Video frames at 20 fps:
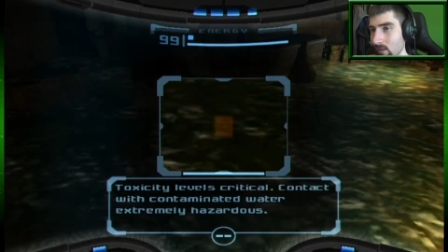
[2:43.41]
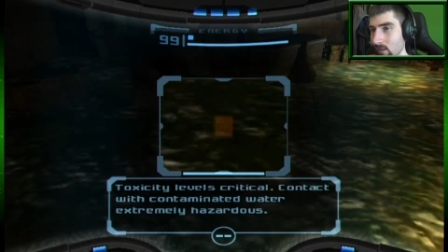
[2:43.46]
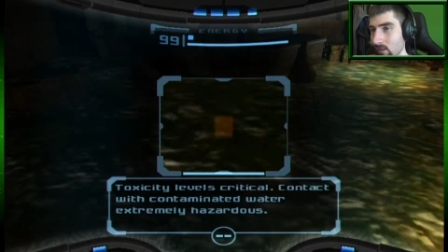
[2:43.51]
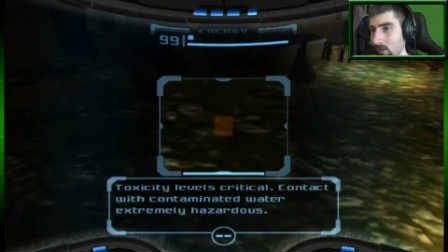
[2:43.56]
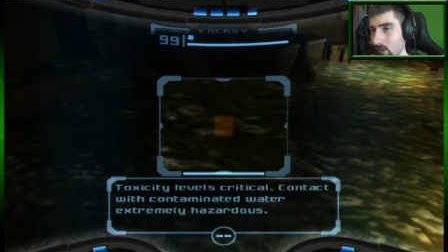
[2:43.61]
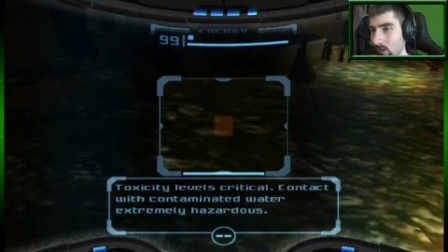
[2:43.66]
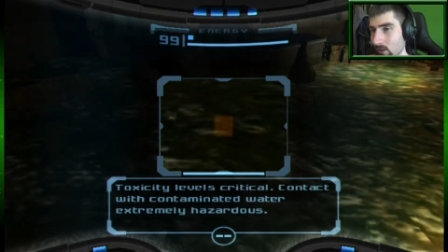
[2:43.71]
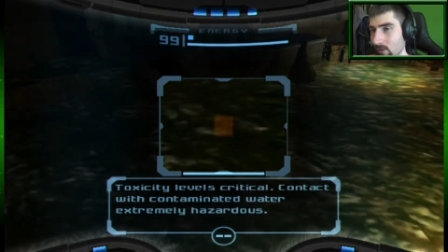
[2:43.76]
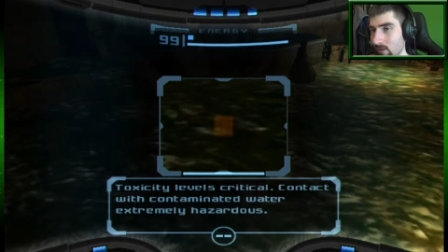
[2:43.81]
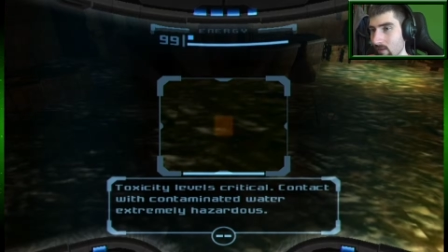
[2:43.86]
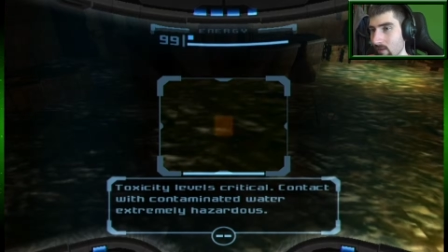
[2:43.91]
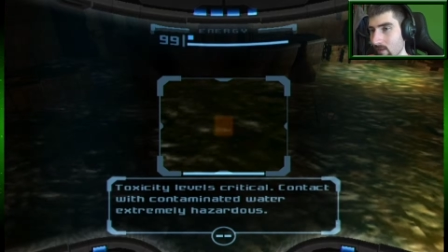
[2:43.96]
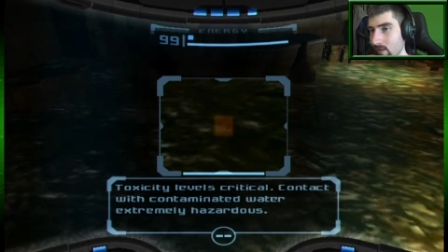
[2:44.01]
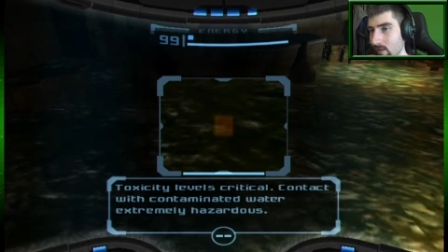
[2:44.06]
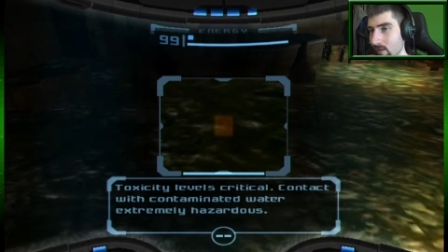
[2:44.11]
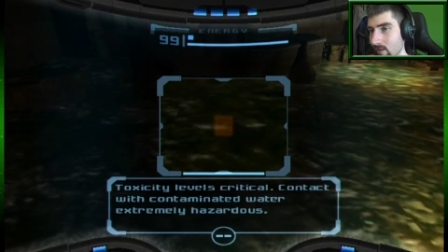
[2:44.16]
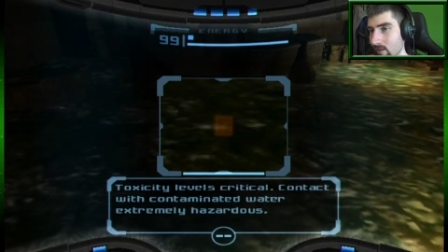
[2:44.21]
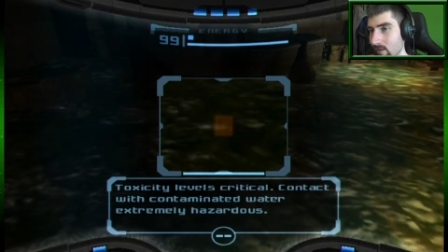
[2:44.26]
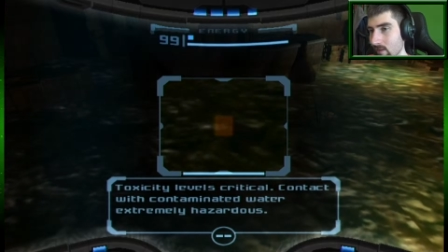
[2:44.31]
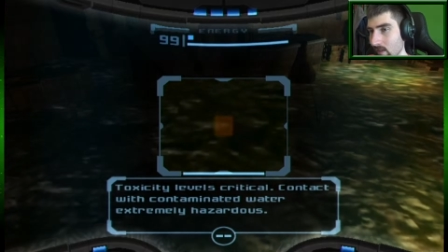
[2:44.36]

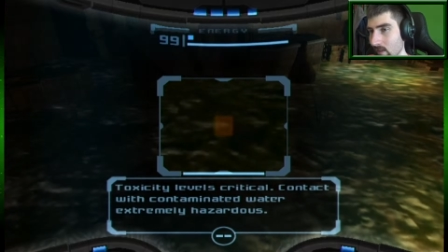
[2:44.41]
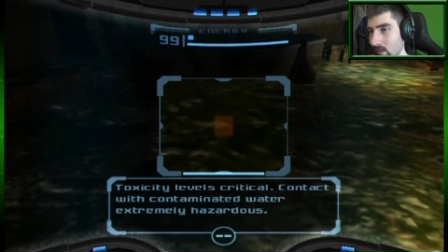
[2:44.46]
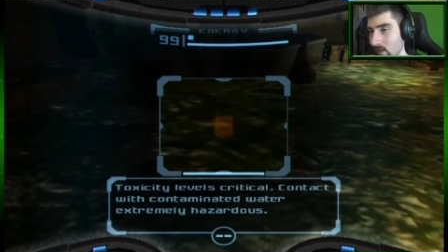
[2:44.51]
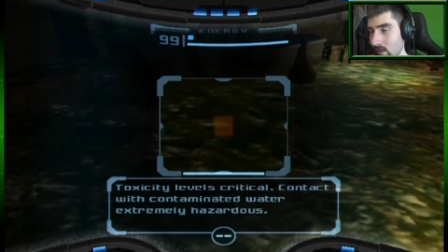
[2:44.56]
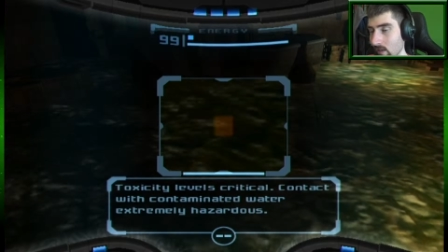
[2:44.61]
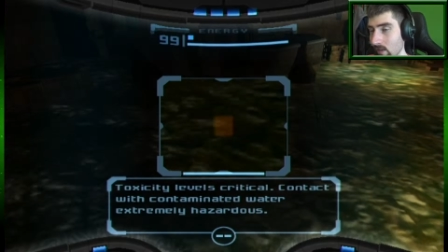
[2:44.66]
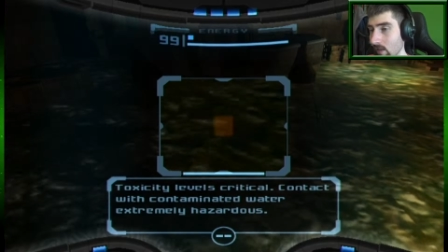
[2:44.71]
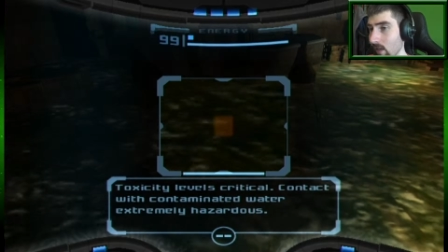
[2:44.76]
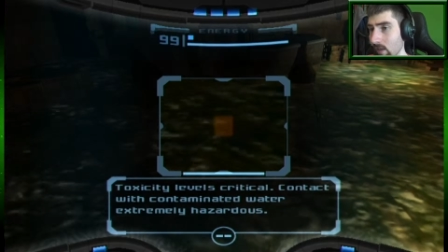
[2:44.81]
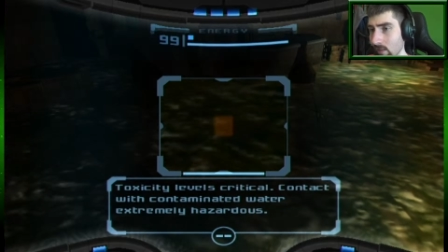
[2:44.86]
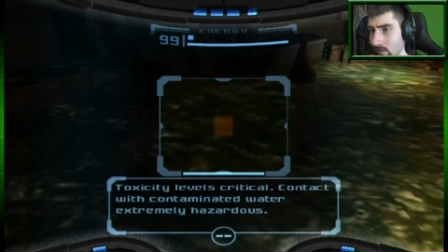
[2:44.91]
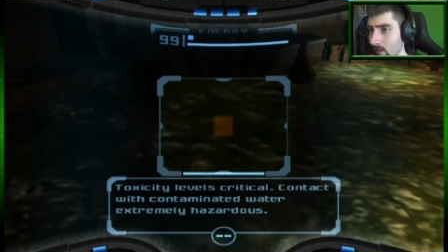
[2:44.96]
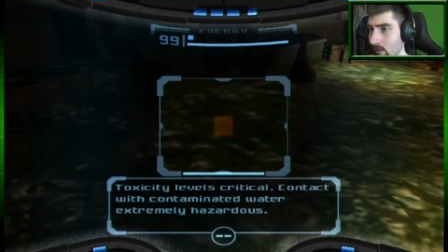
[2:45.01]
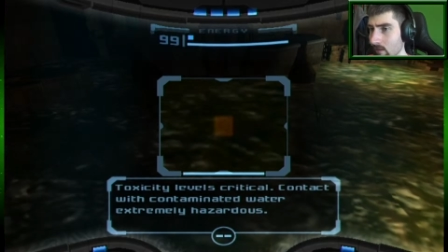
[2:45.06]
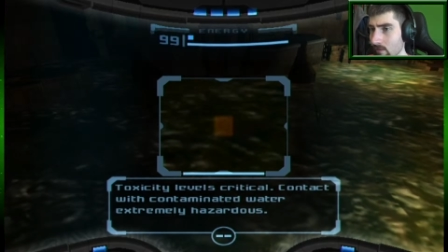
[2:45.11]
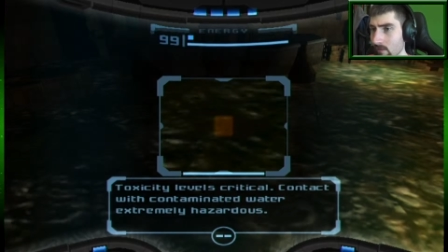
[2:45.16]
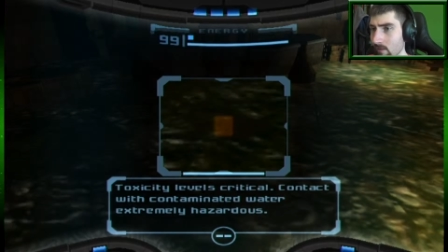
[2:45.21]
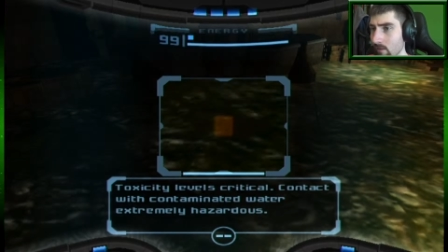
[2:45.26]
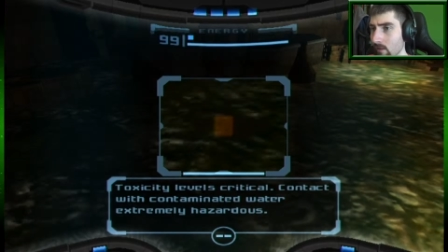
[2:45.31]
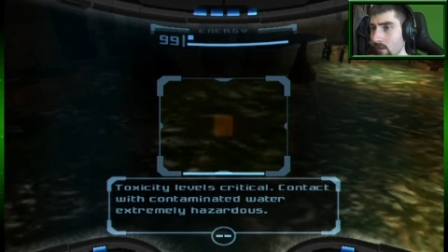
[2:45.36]
Toxicity. Yeah, it
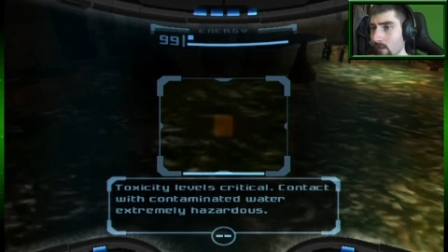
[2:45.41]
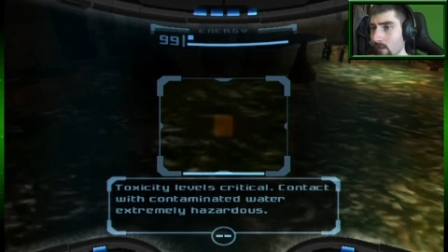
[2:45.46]
does.